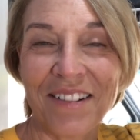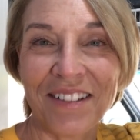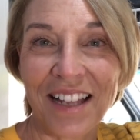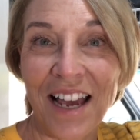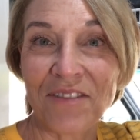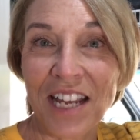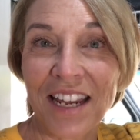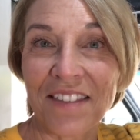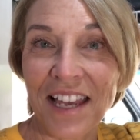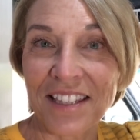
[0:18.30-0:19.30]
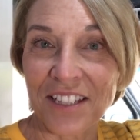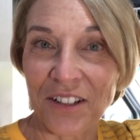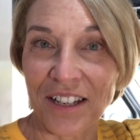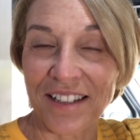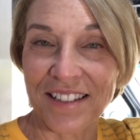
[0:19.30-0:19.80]
Well, I've taken that
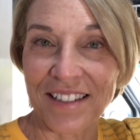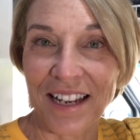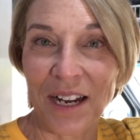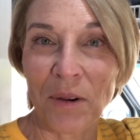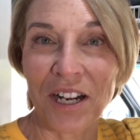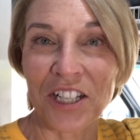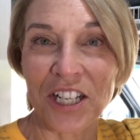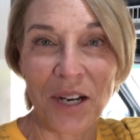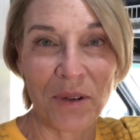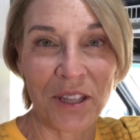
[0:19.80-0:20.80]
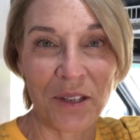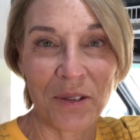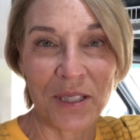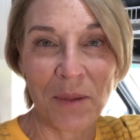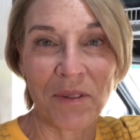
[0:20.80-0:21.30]
serious, and I want to share with
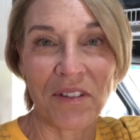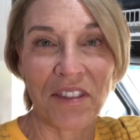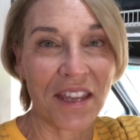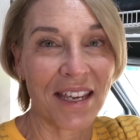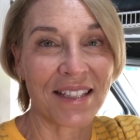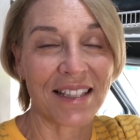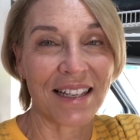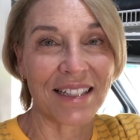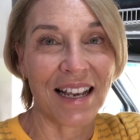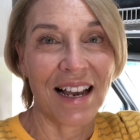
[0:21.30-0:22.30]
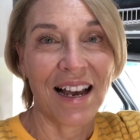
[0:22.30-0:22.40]
you some of the things that